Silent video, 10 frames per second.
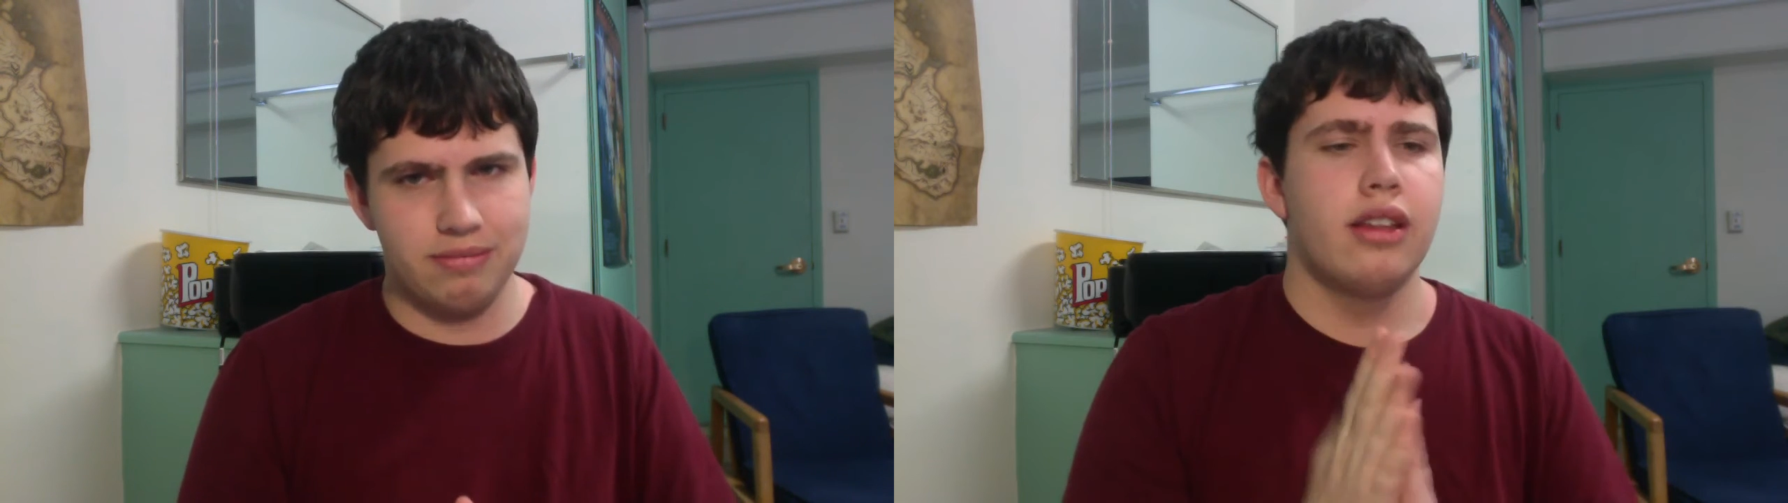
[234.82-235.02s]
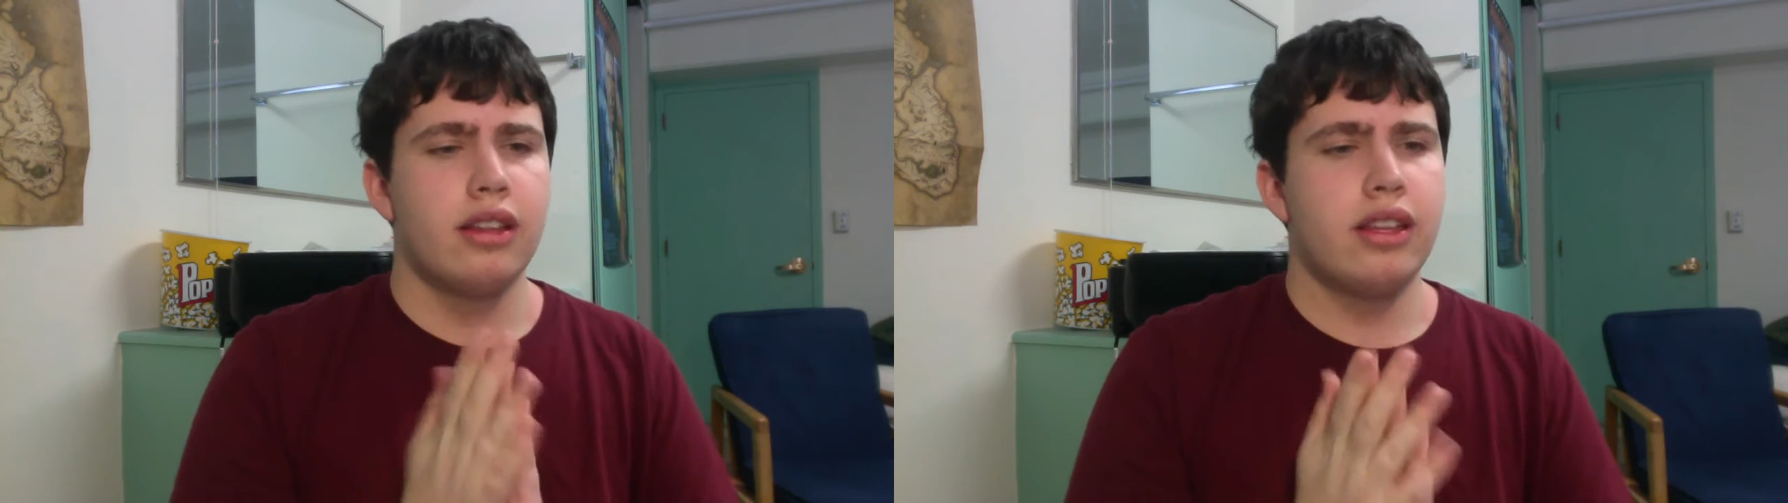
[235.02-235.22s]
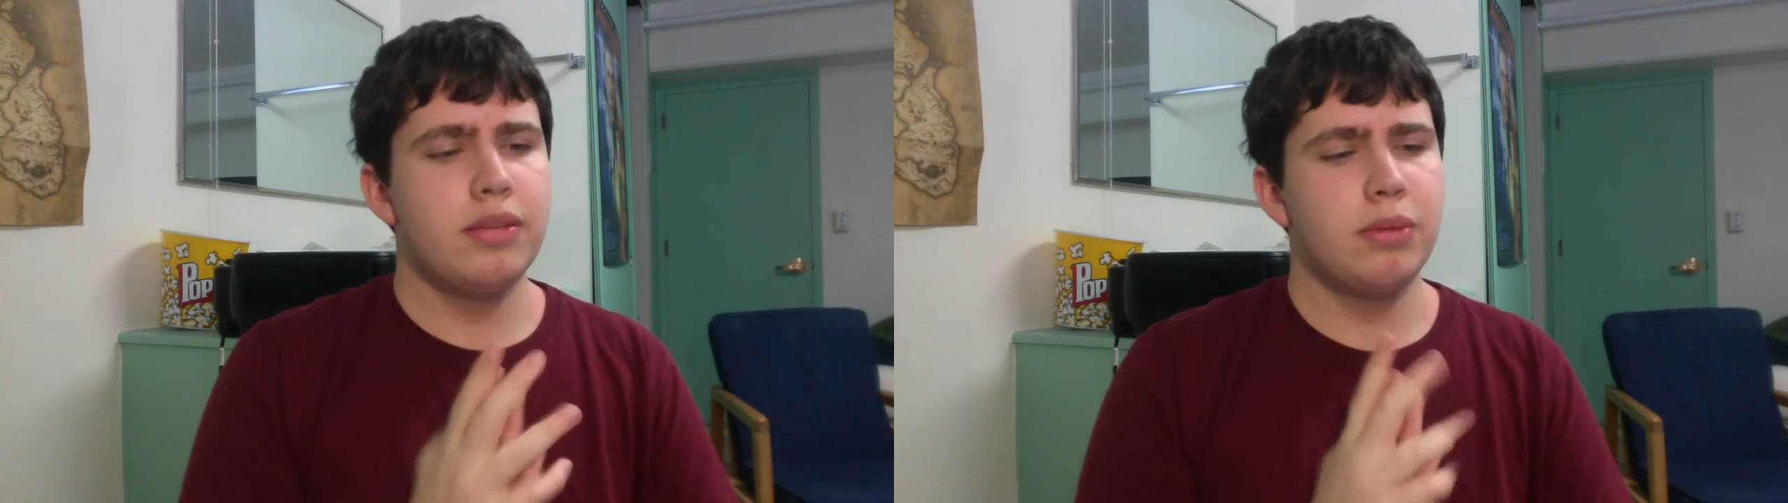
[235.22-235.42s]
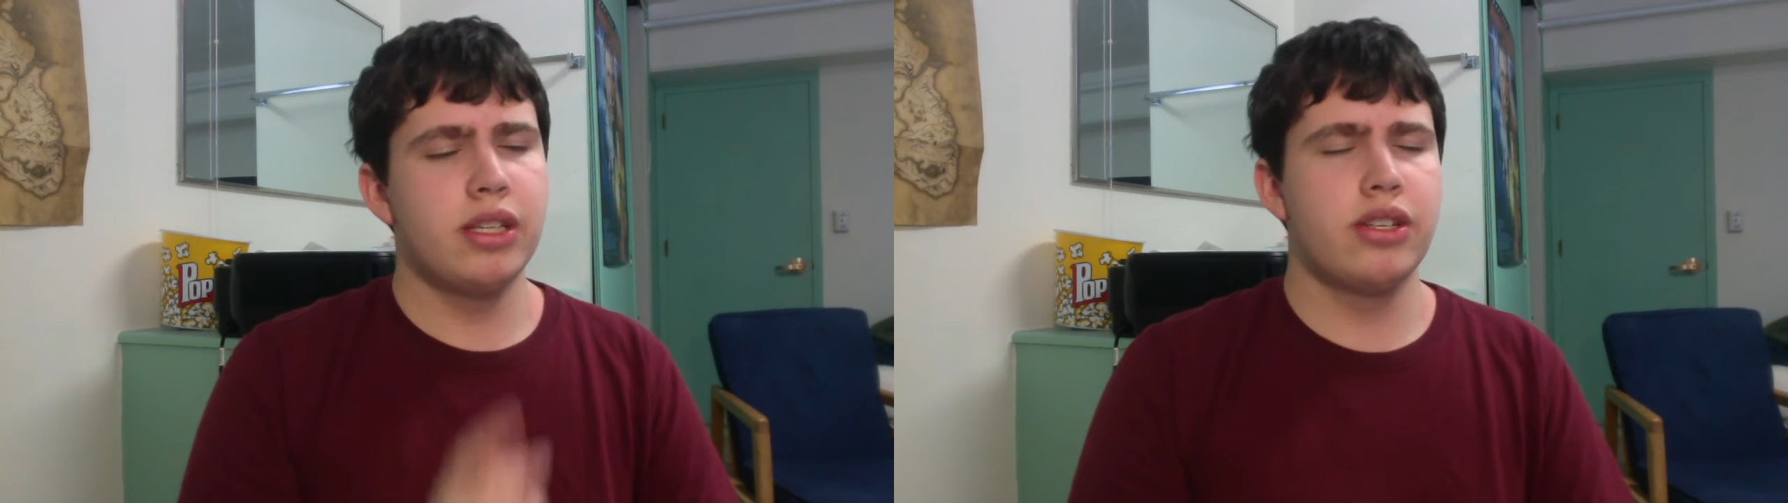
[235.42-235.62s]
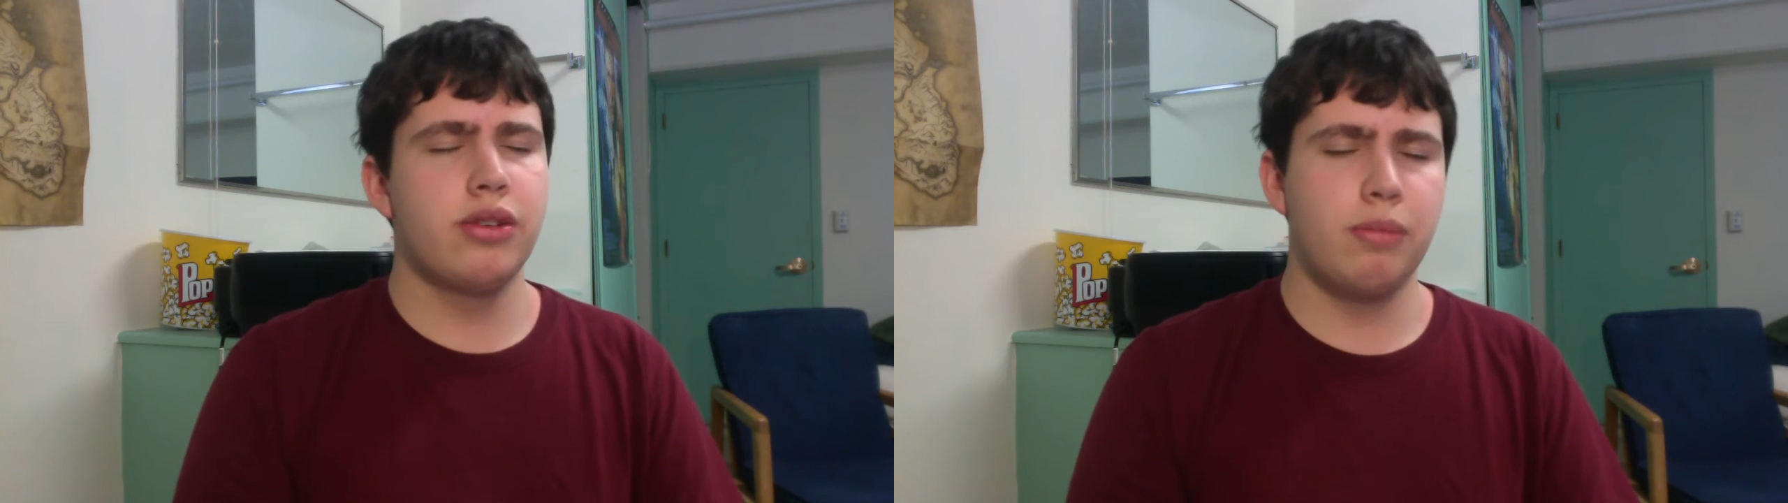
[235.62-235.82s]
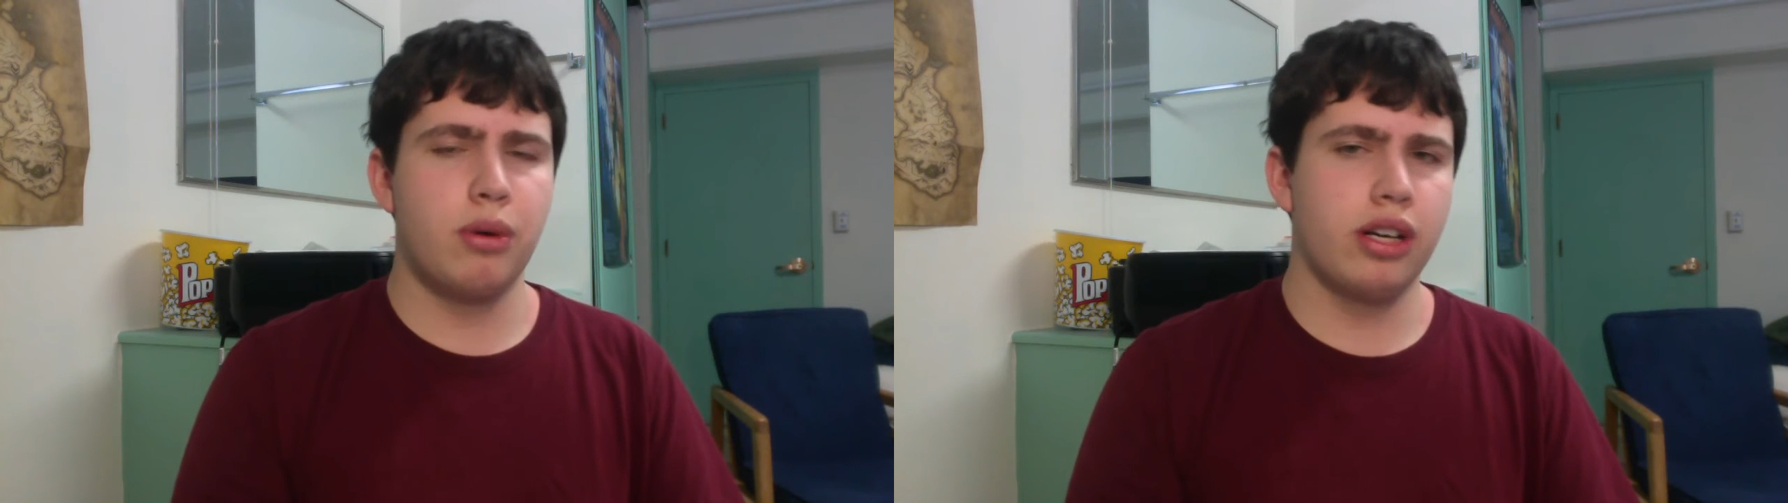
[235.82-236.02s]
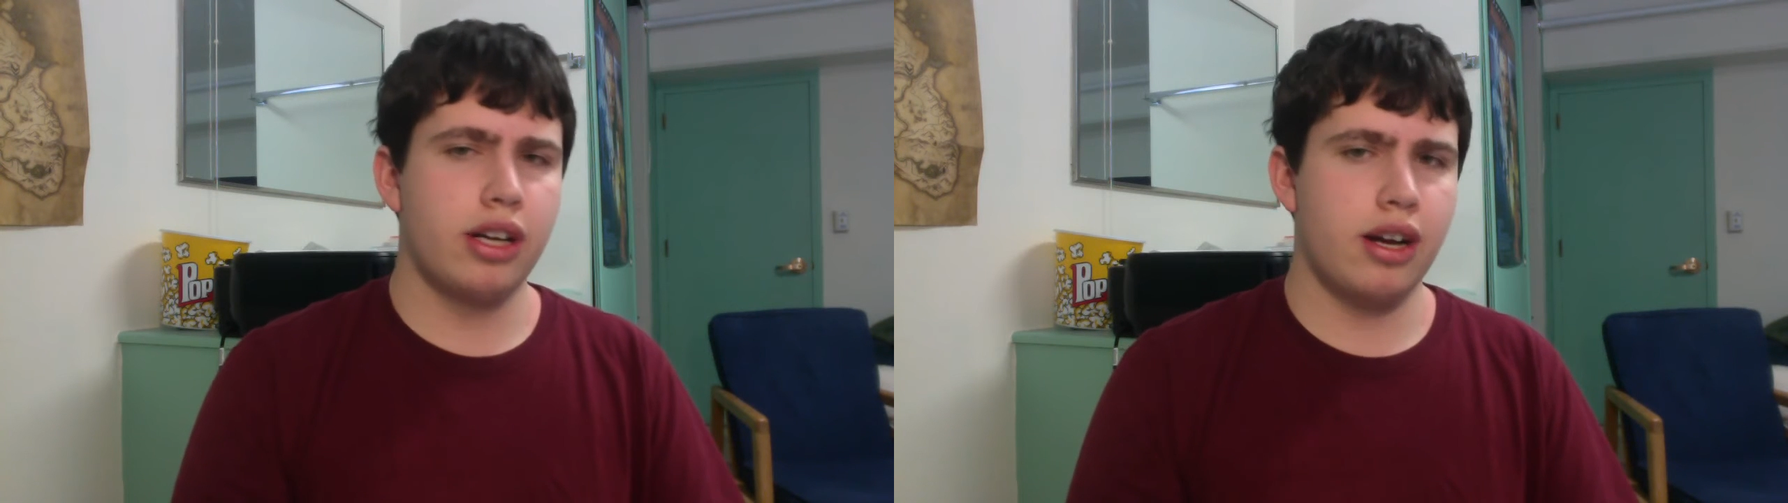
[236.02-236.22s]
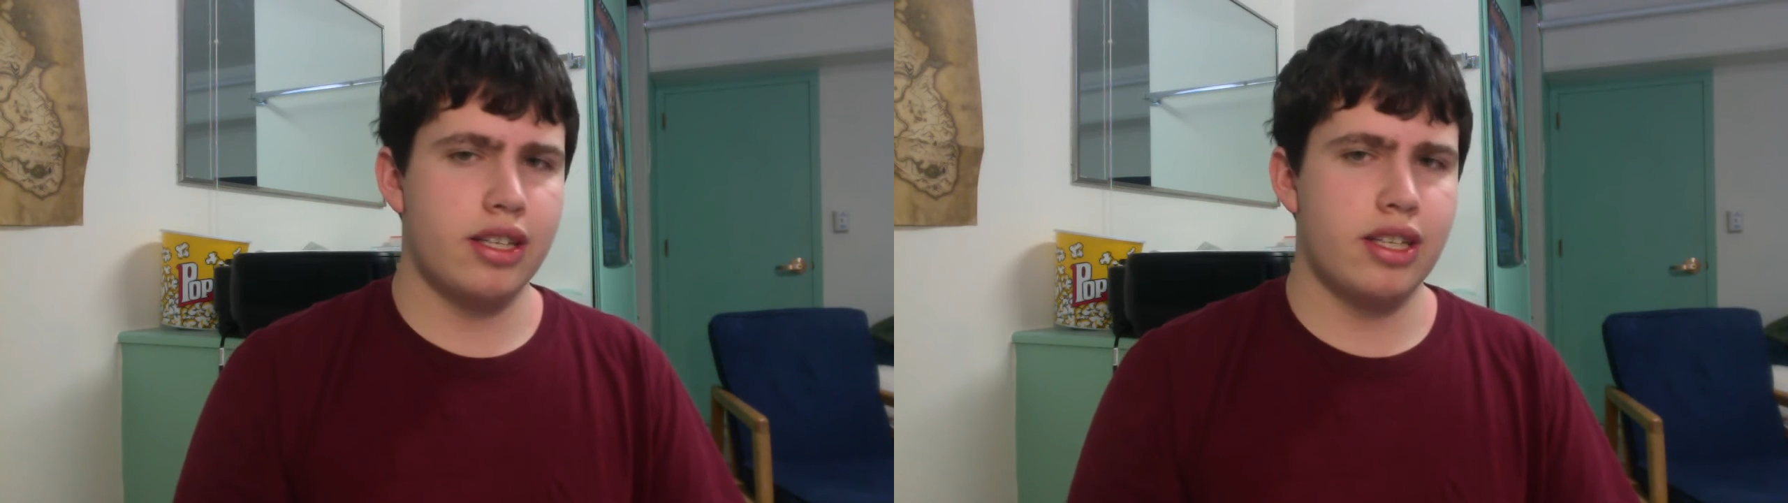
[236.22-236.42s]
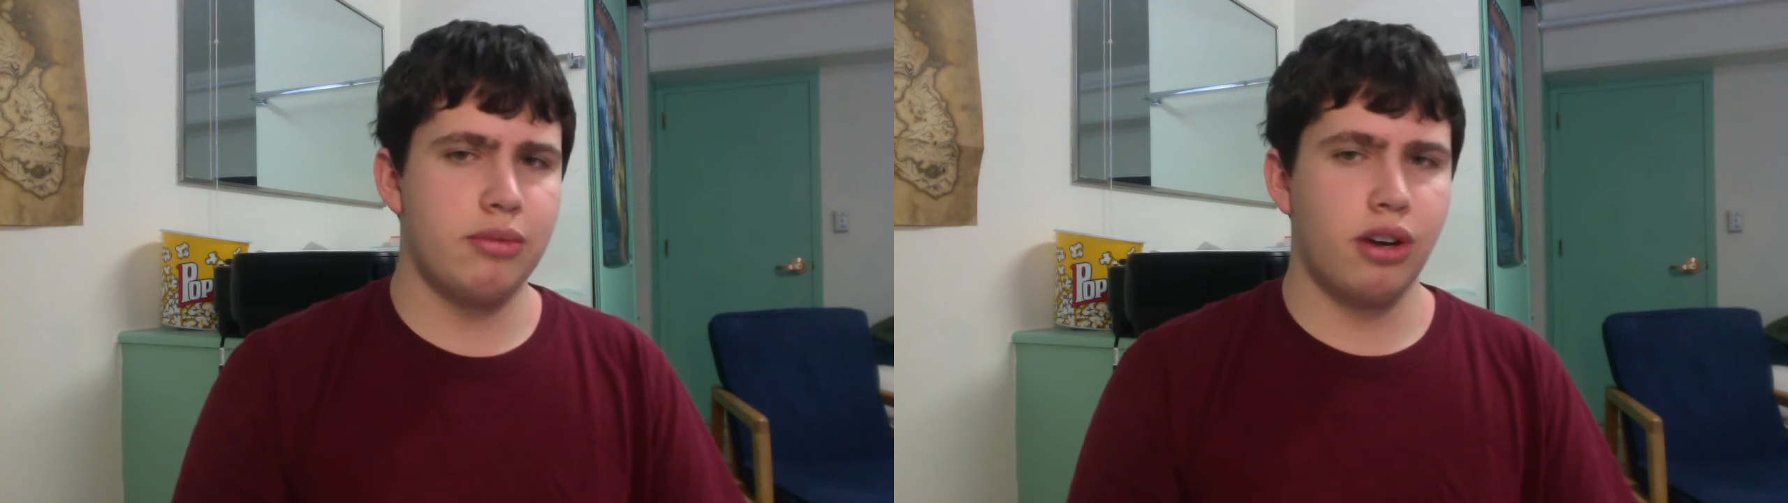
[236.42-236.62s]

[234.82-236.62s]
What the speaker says: This brings us to an important concept